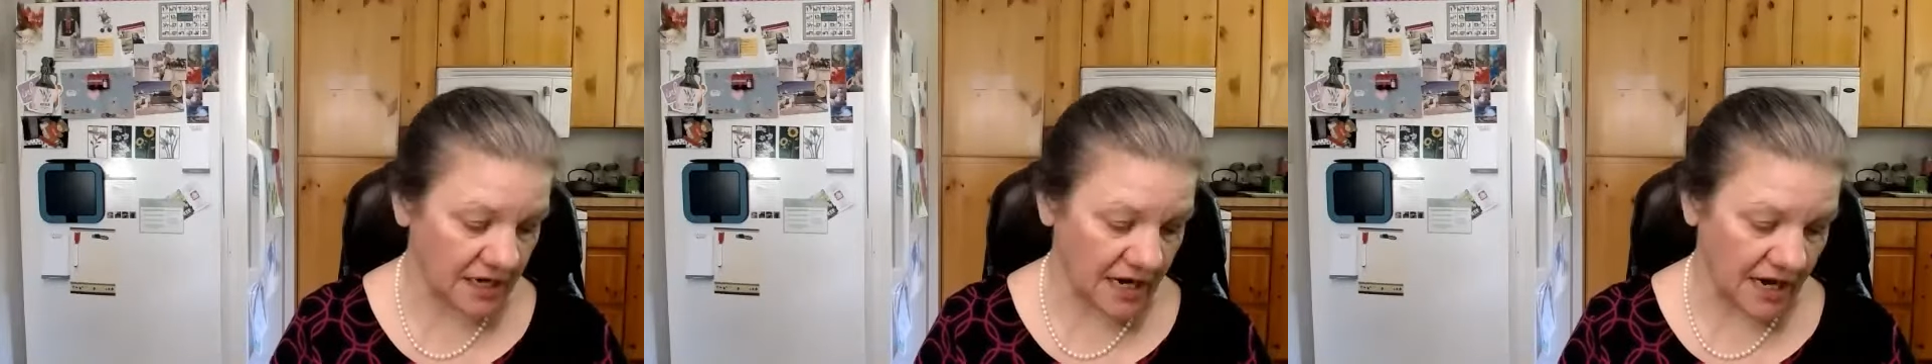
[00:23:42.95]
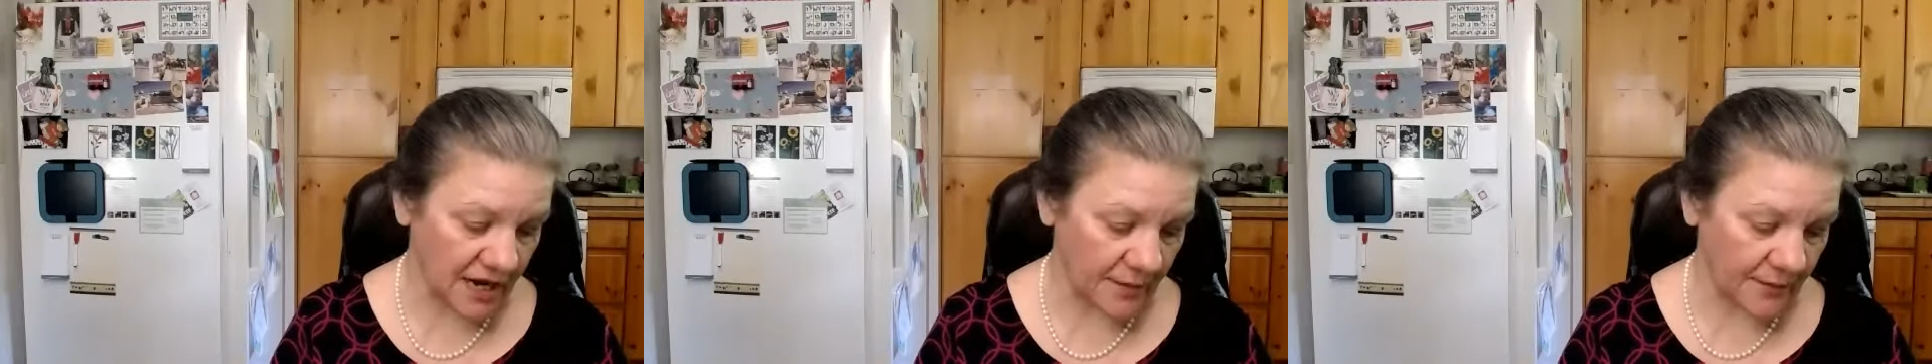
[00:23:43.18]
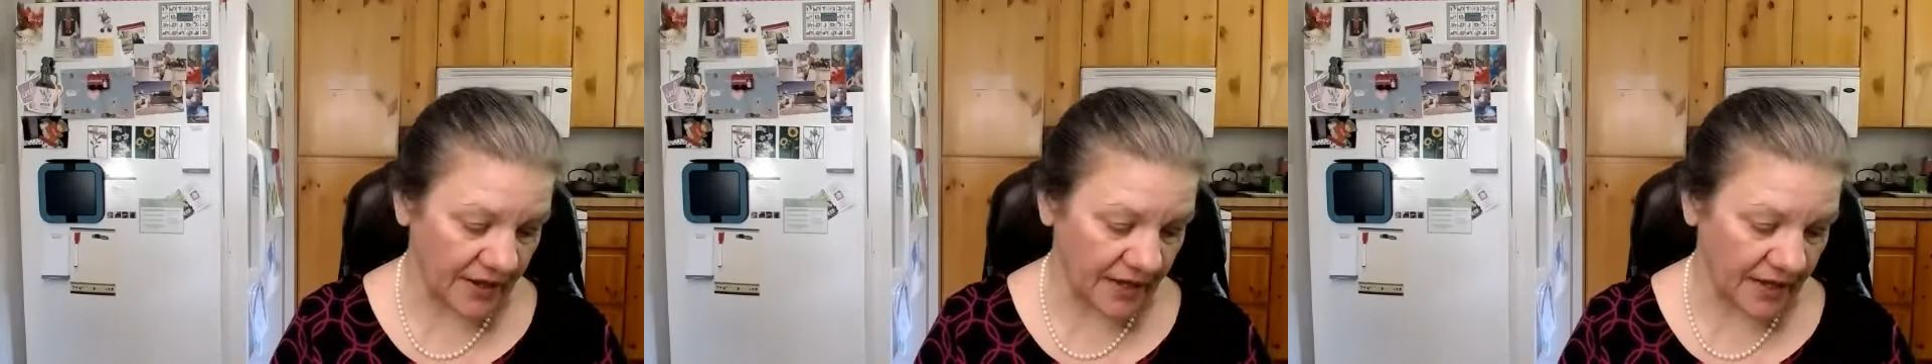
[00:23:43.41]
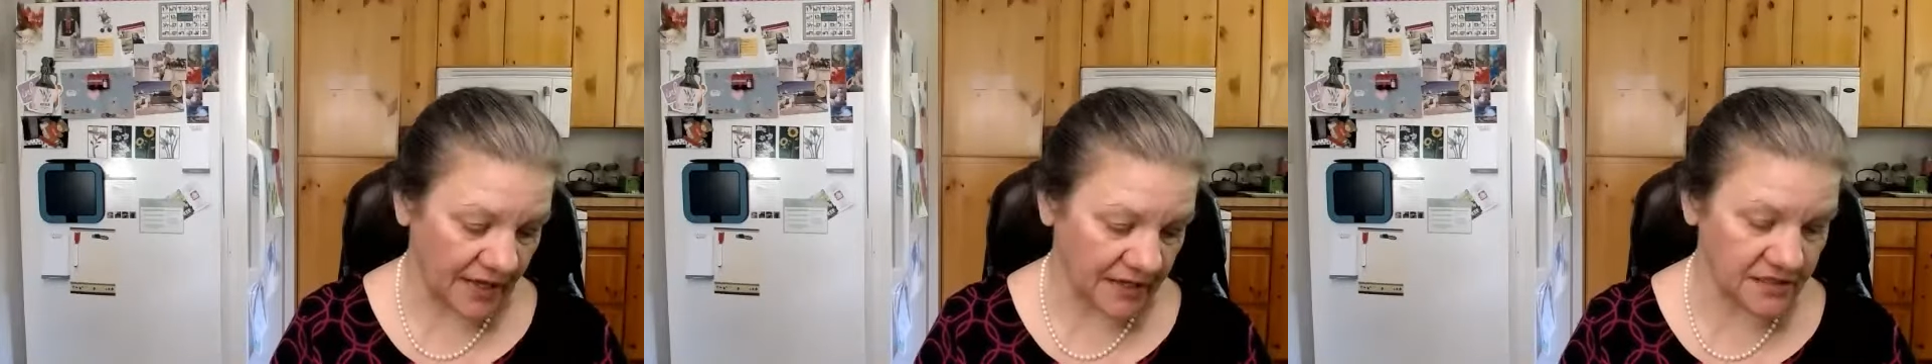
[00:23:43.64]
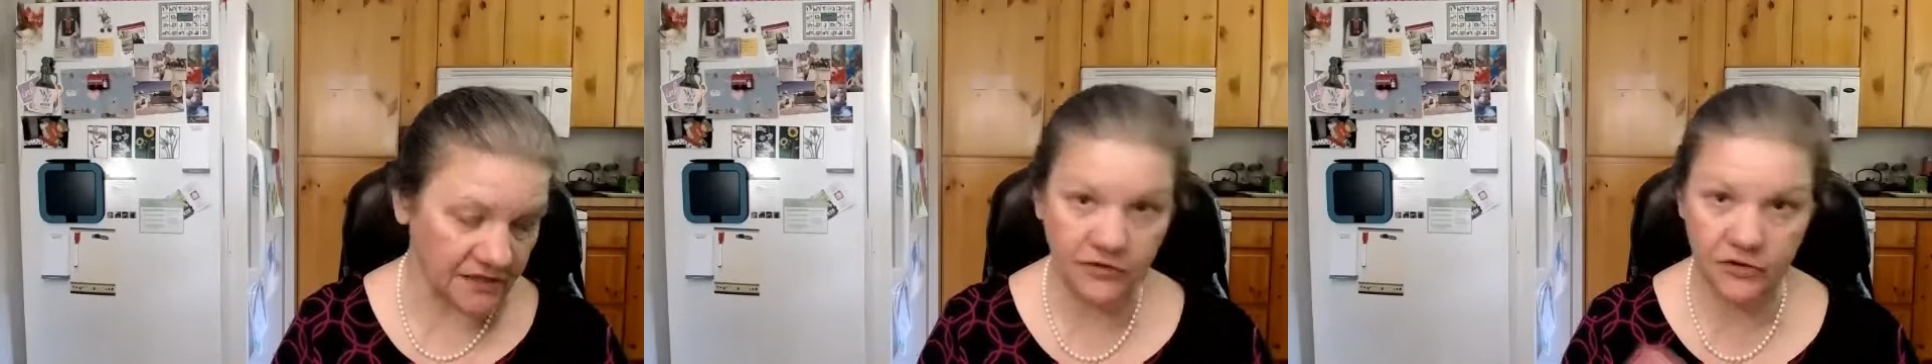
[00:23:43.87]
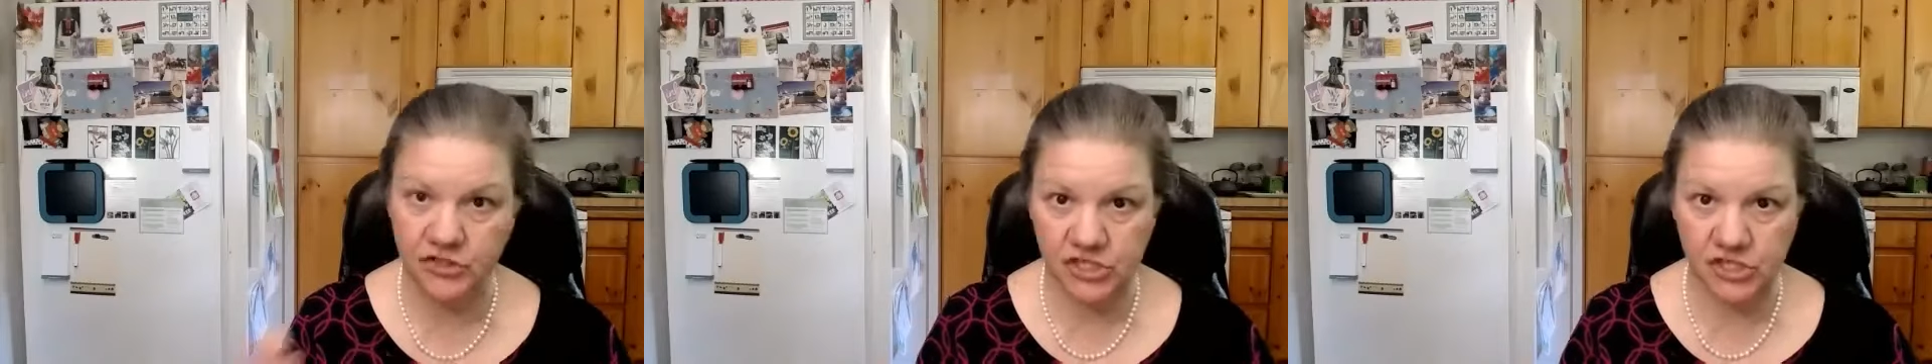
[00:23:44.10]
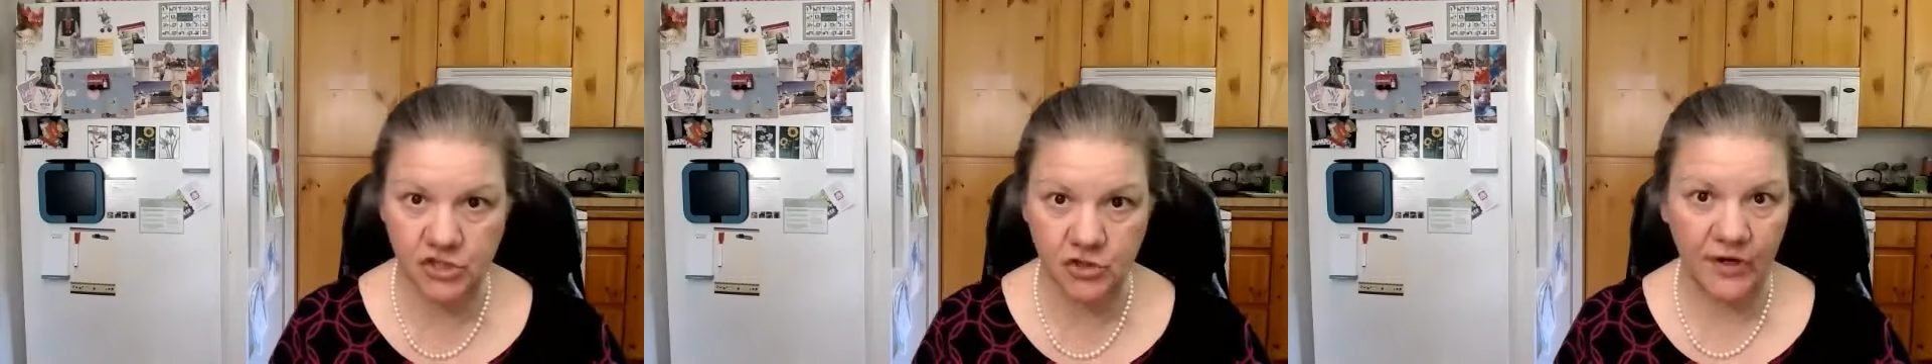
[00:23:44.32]
And if you're
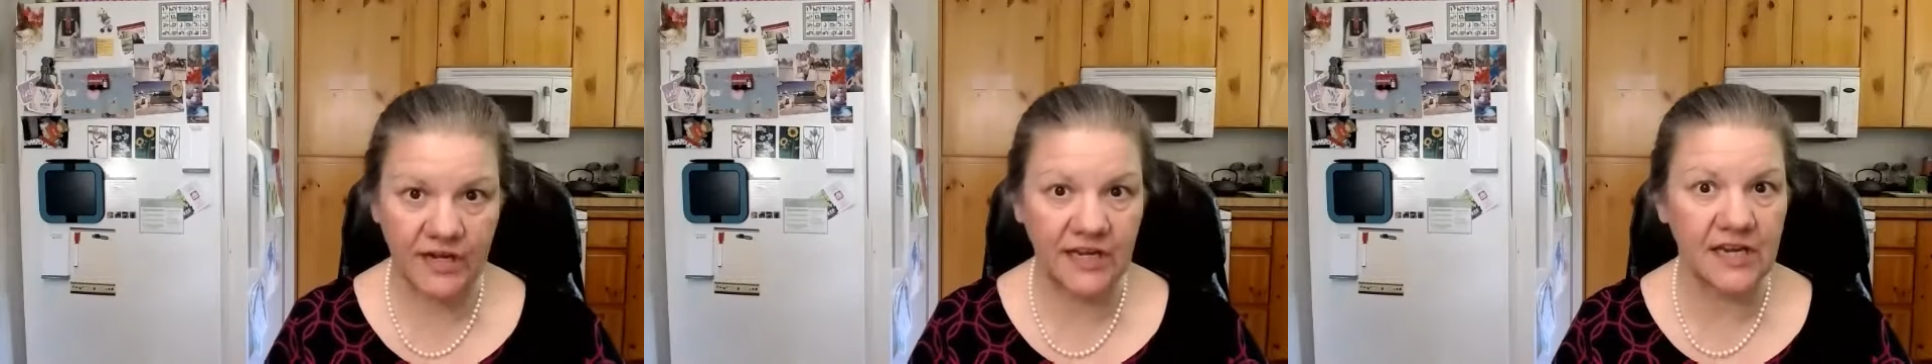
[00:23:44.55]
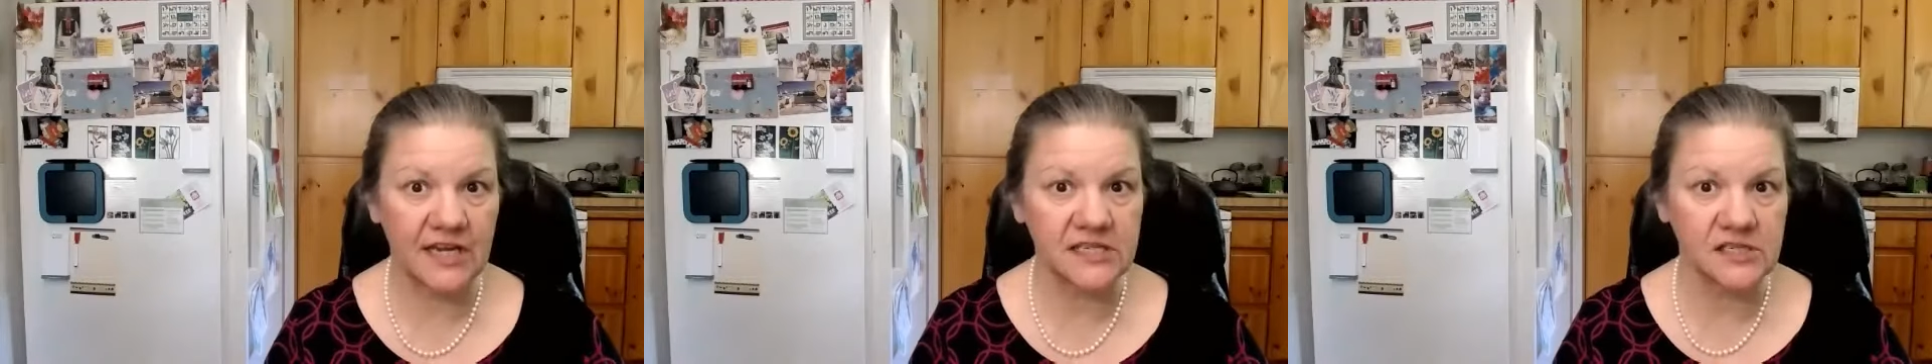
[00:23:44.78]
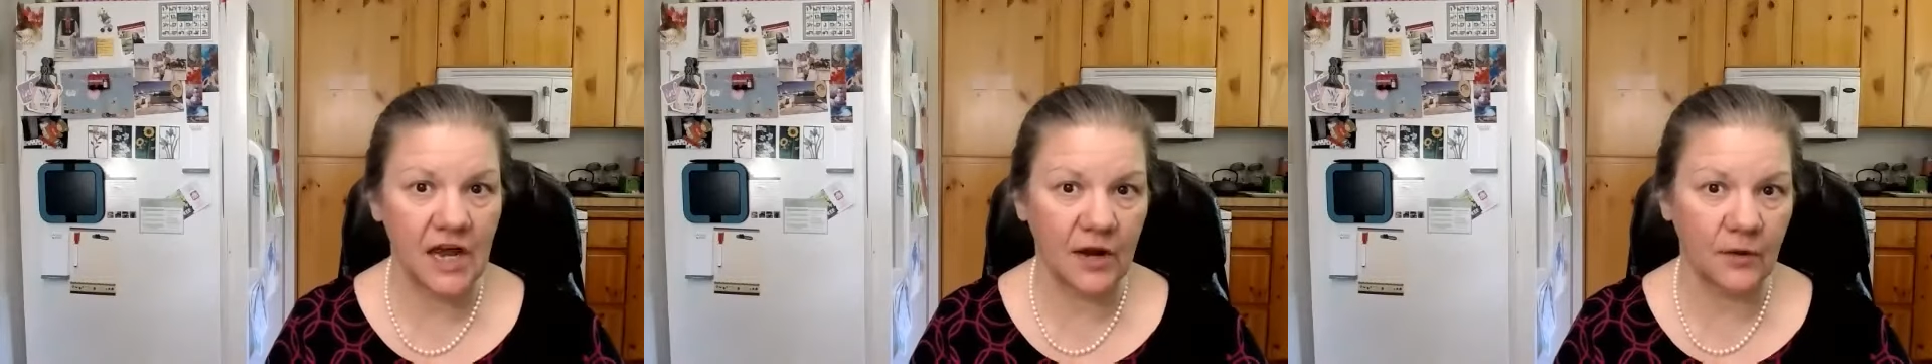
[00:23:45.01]
just joining us,